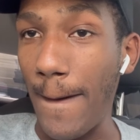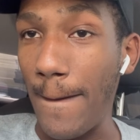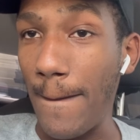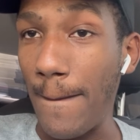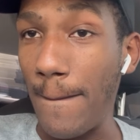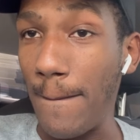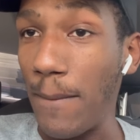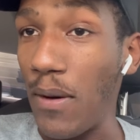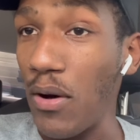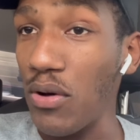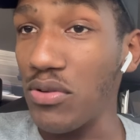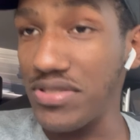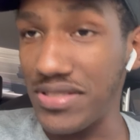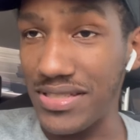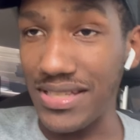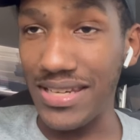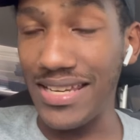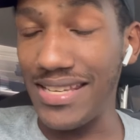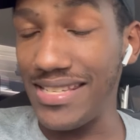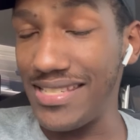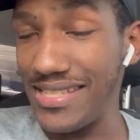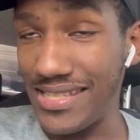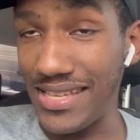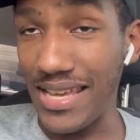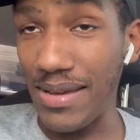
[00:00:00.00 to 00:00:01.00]
most of
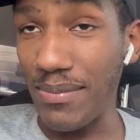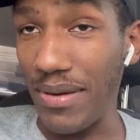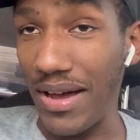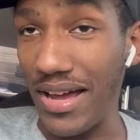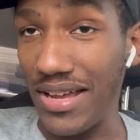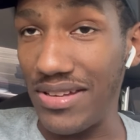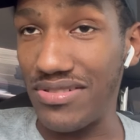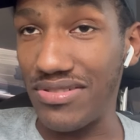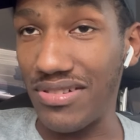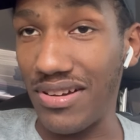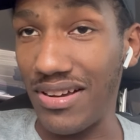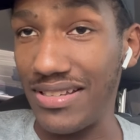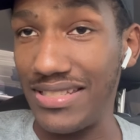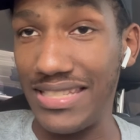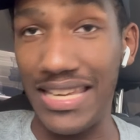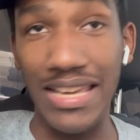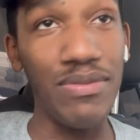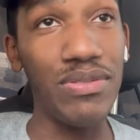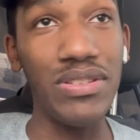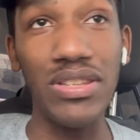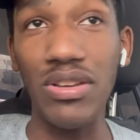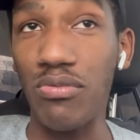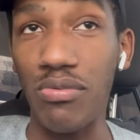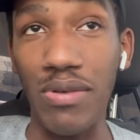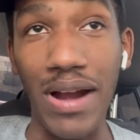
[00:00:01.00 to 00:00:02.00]
these semi trucks,
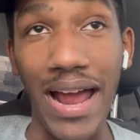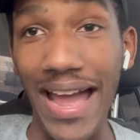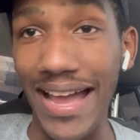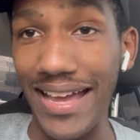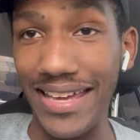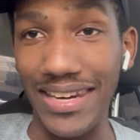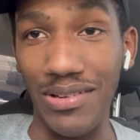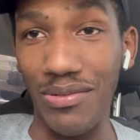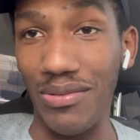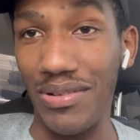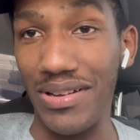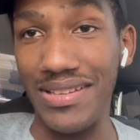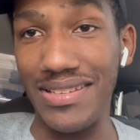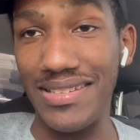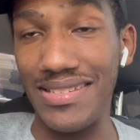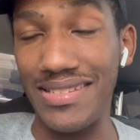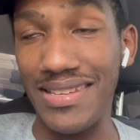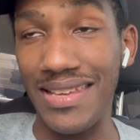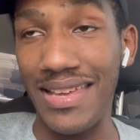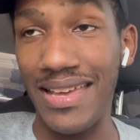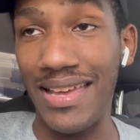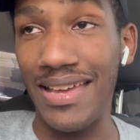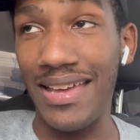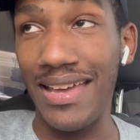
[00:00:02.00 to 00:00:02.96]
even the raggedy ones,